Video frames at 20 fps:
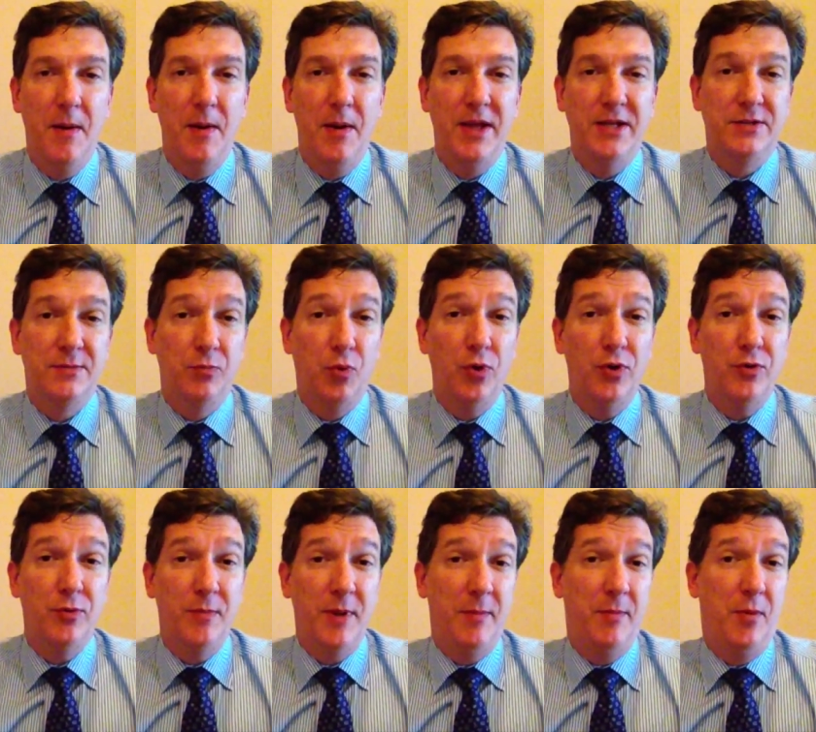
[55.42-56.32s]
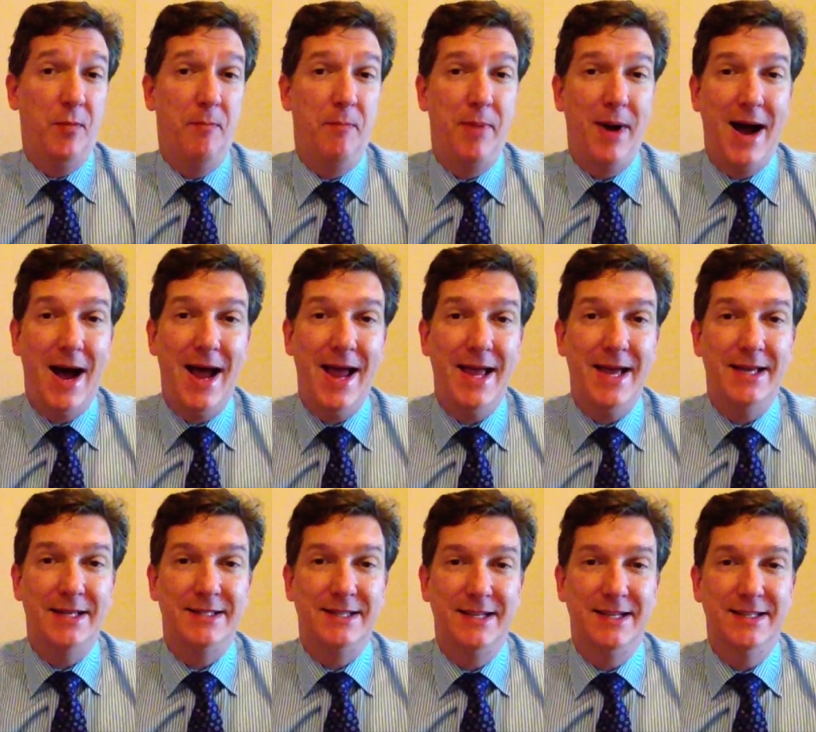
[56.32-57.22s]
It's important to remember
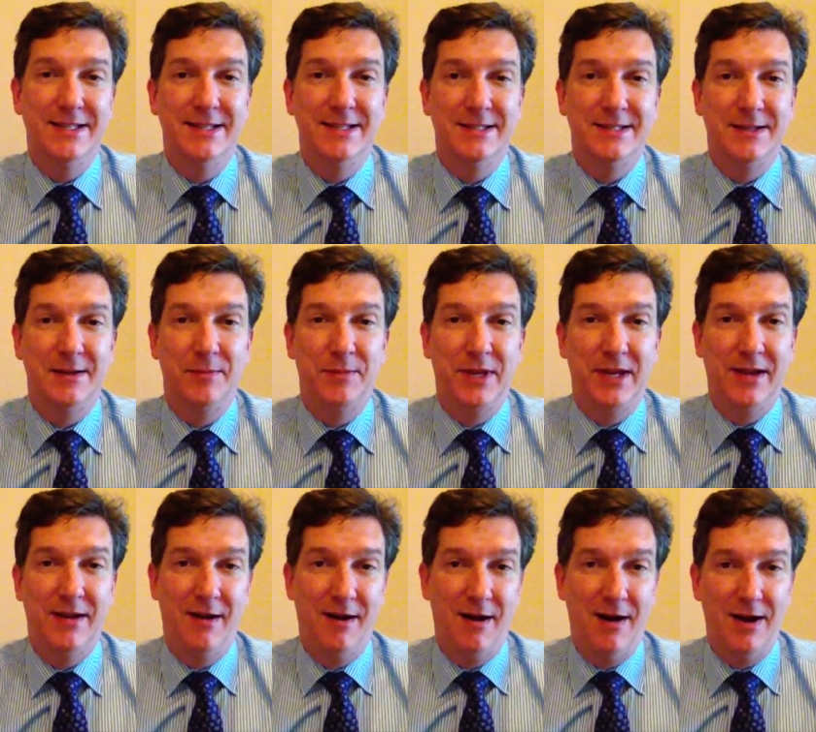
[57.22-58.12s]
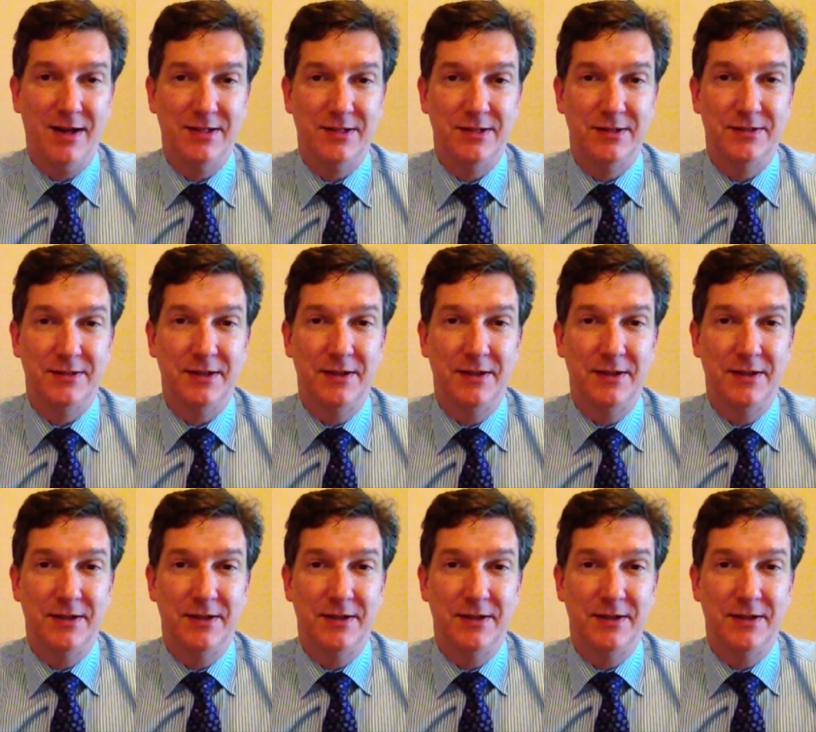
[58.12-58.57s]
bias isn't something conscious.